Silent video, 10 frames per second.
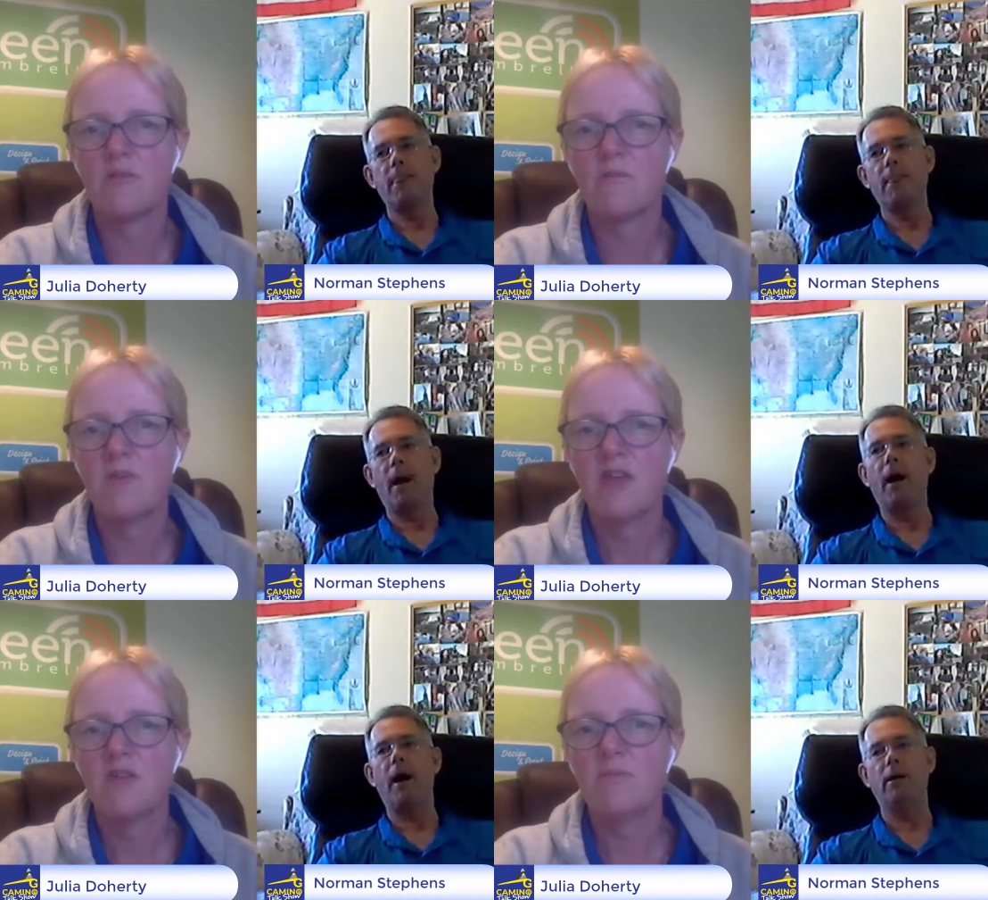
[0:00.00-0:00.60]

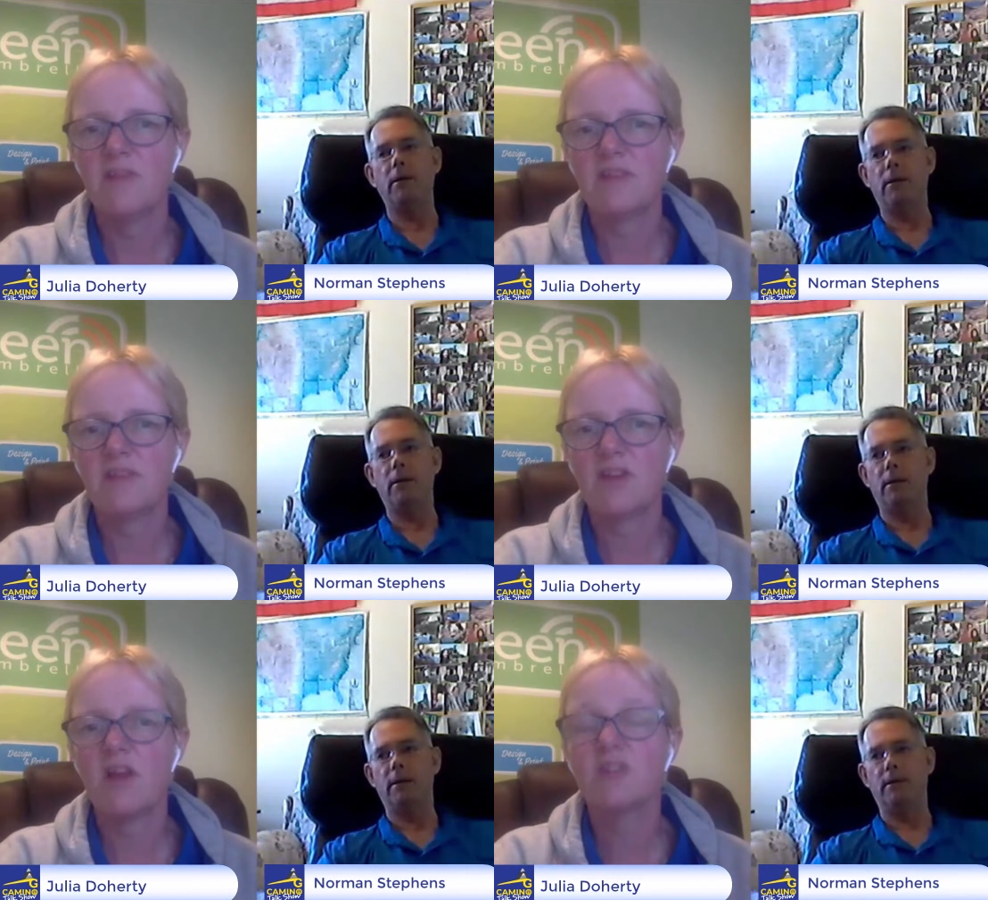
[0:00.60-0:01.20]
Speaker 1: Um, but
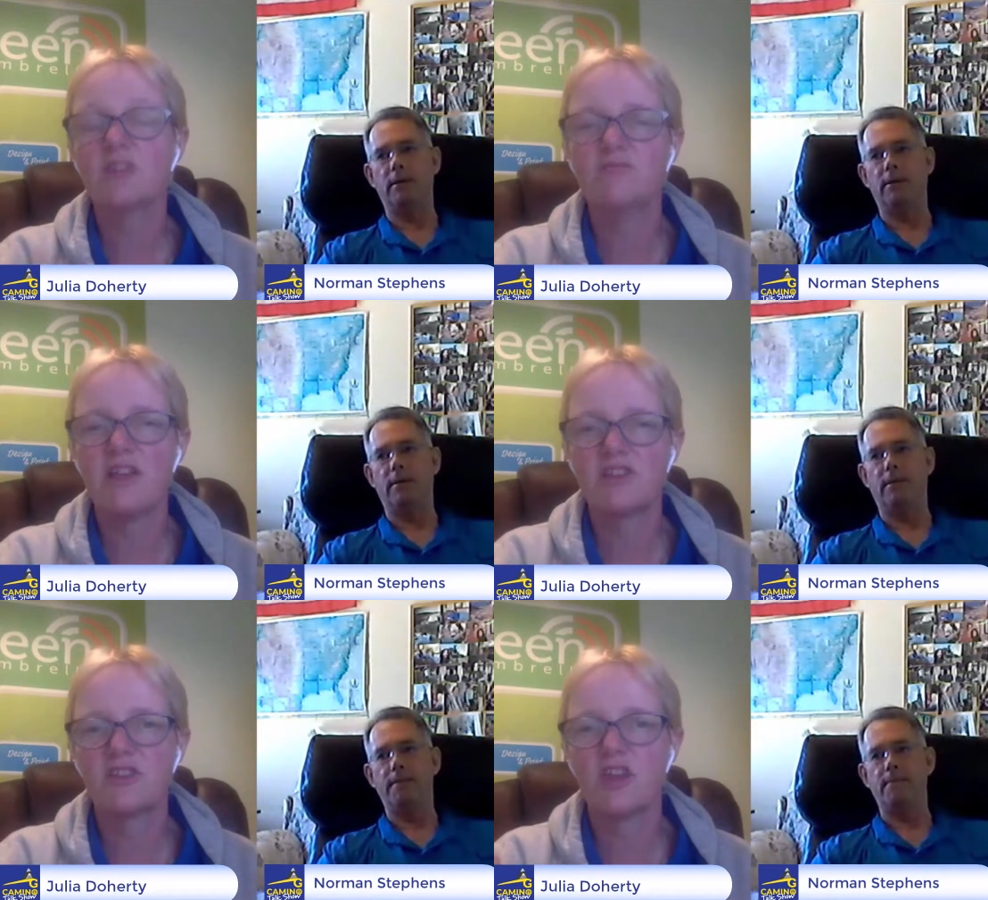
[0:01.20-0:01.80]
it's hard to
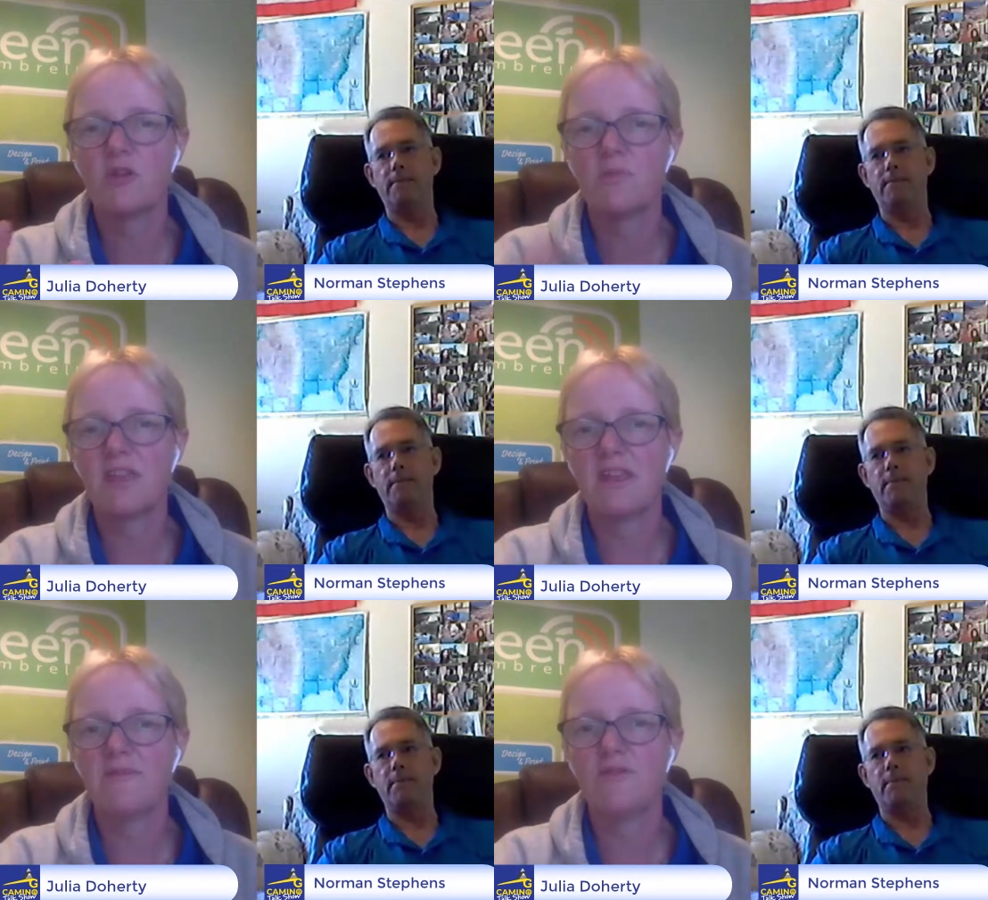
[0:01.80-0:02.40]
rest up
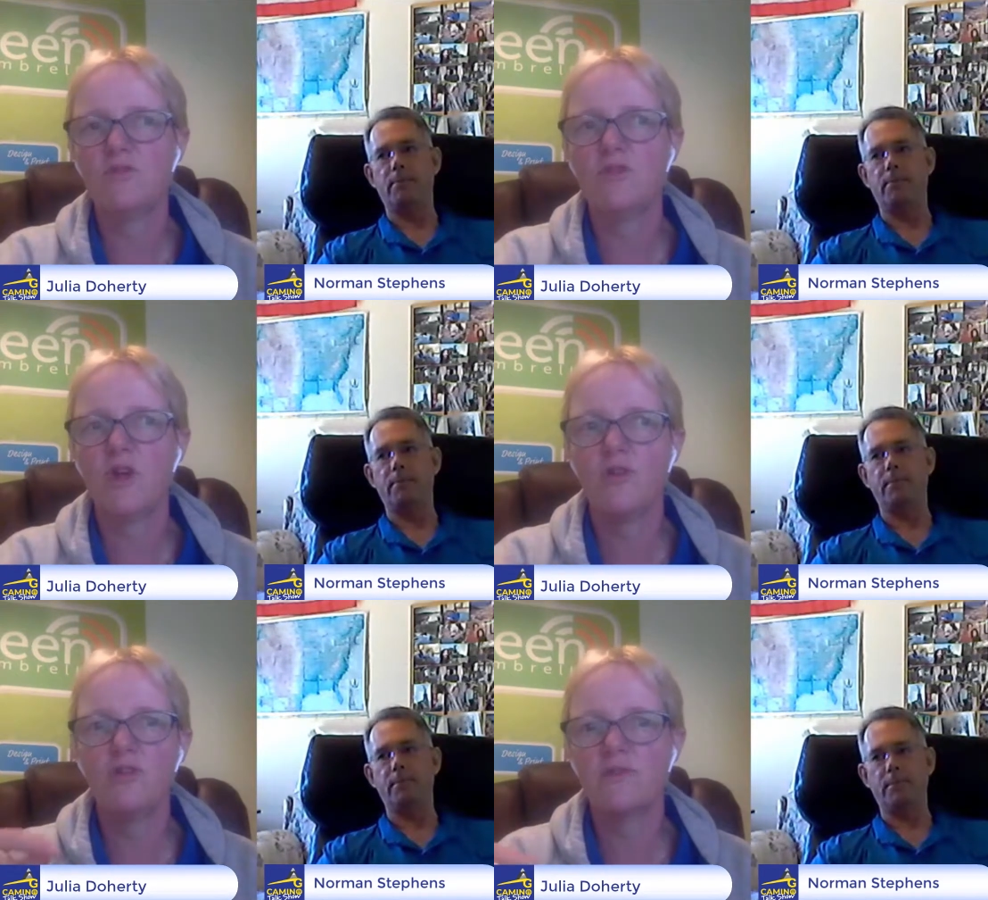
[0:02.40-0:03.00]
if you
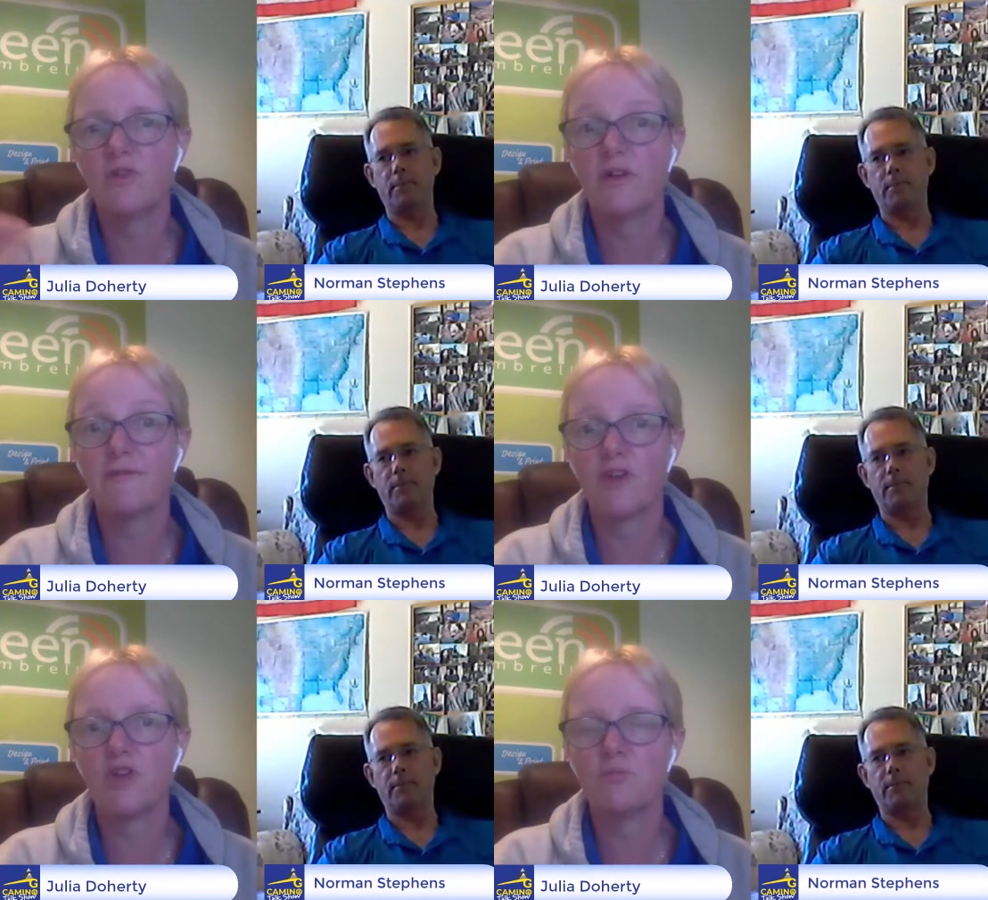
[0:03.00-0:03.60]
know that you've
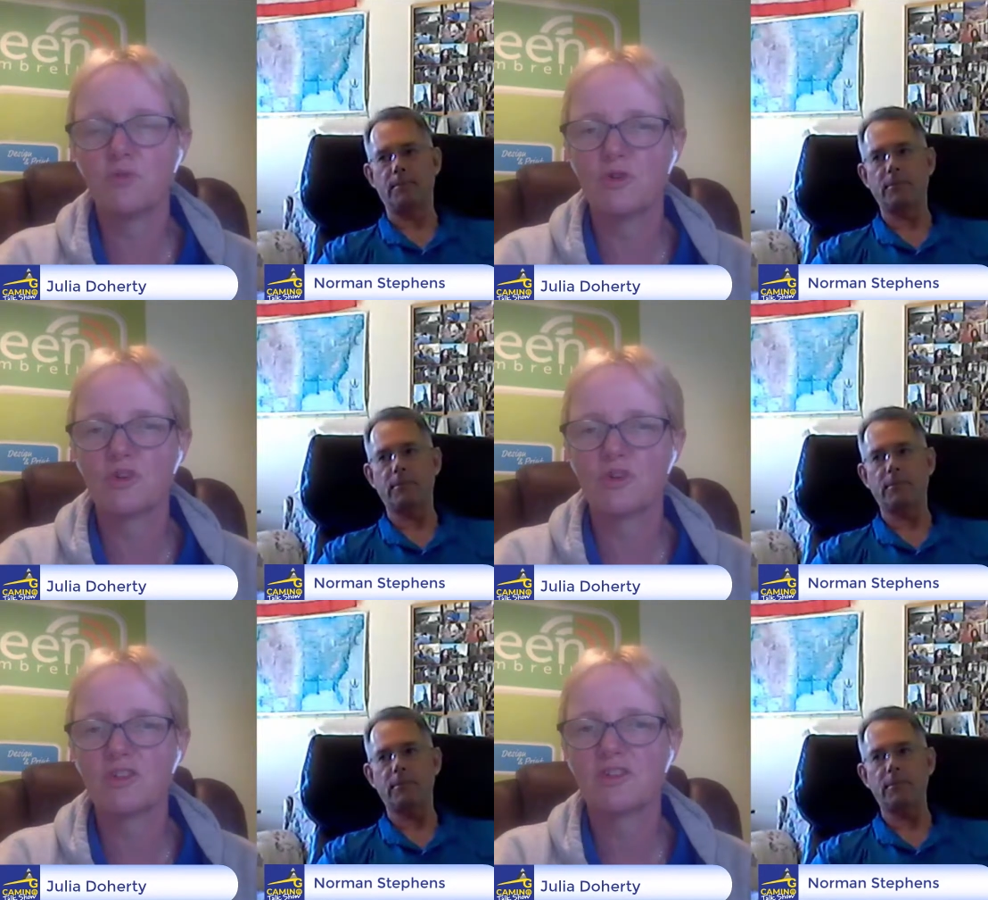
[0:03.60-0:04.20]
got a flight
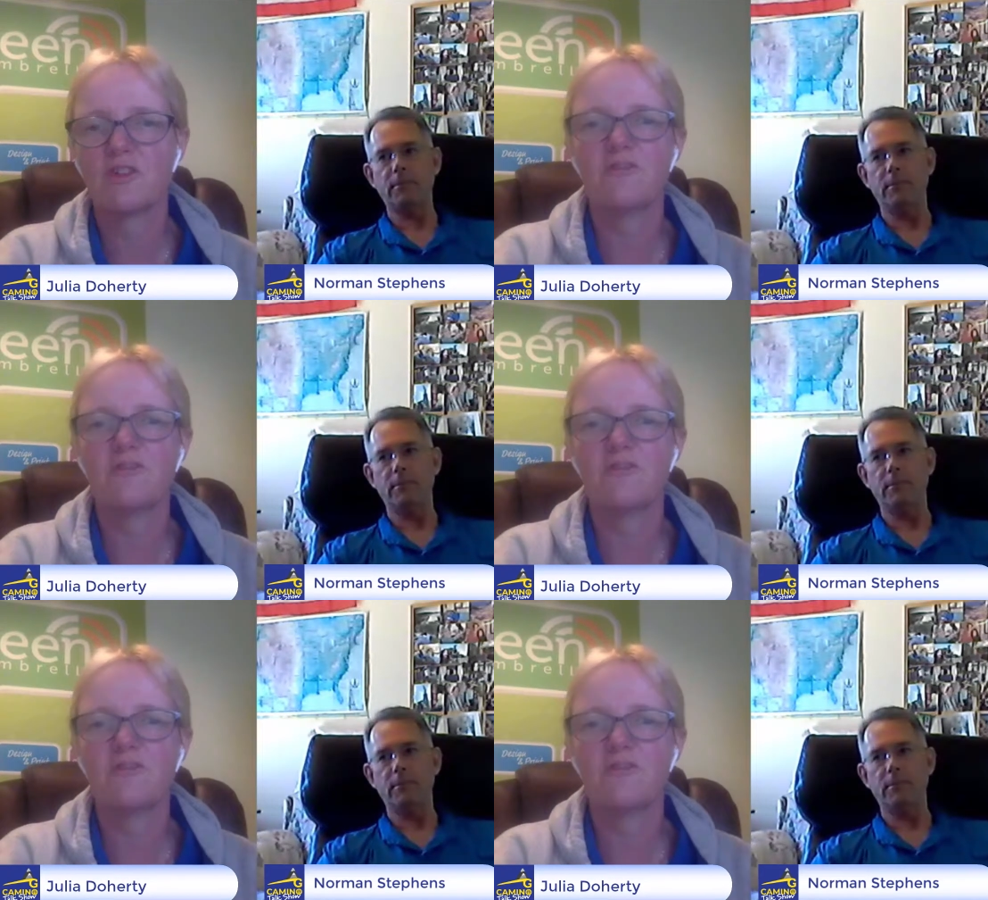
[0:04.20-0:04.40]
booked.